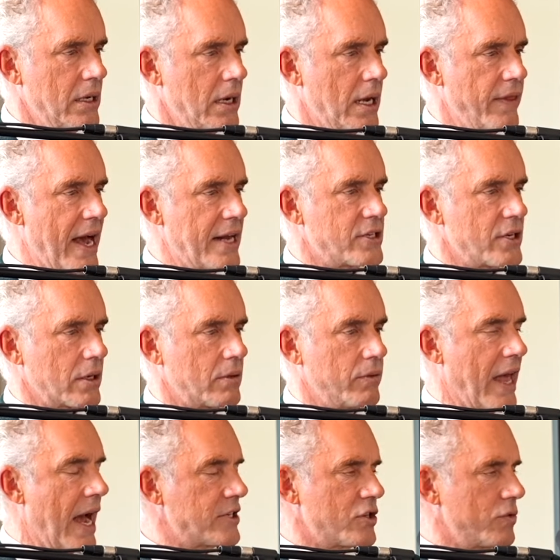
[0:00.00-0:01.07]
And
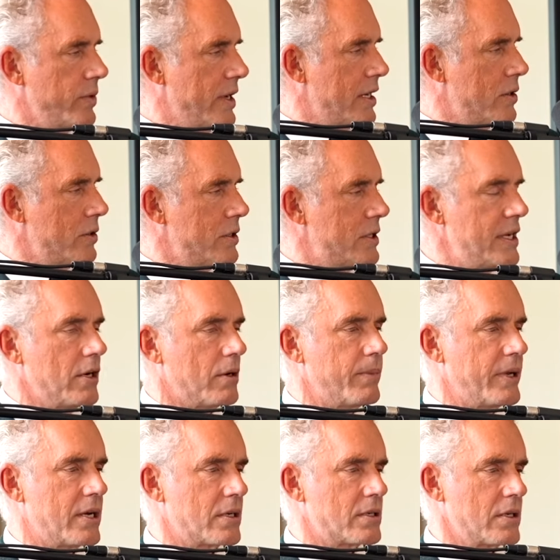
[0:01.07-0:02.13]
that's a really good deal,
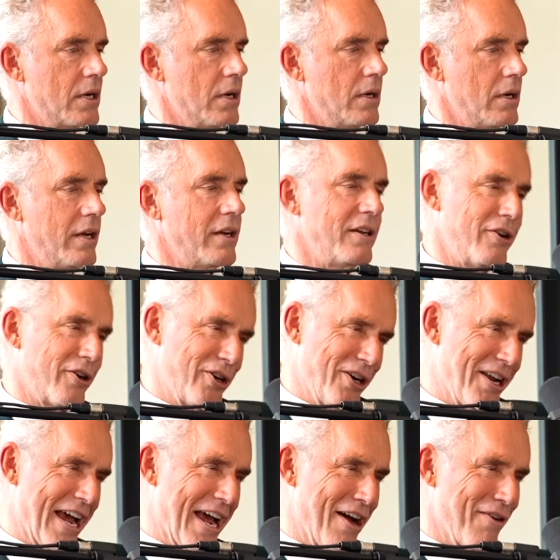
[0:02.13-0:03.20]
because you're going
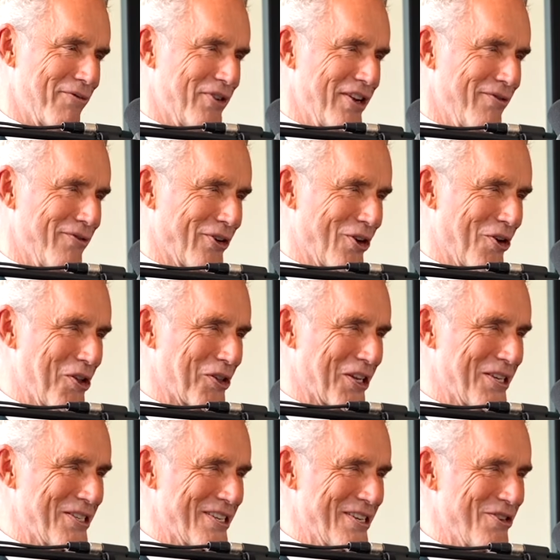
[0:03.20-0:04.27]
to have
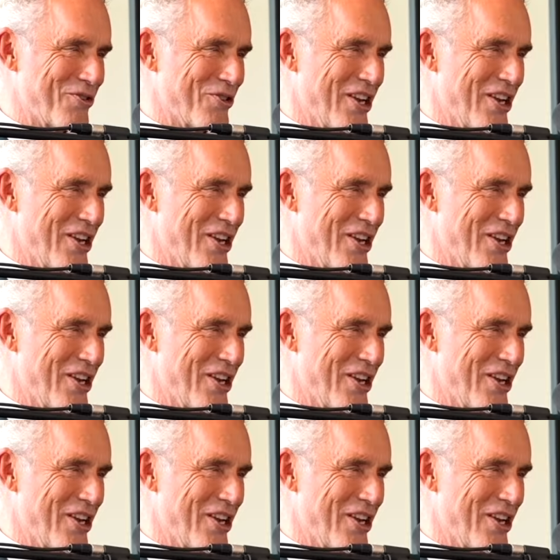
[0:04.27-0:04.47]
difficulties in your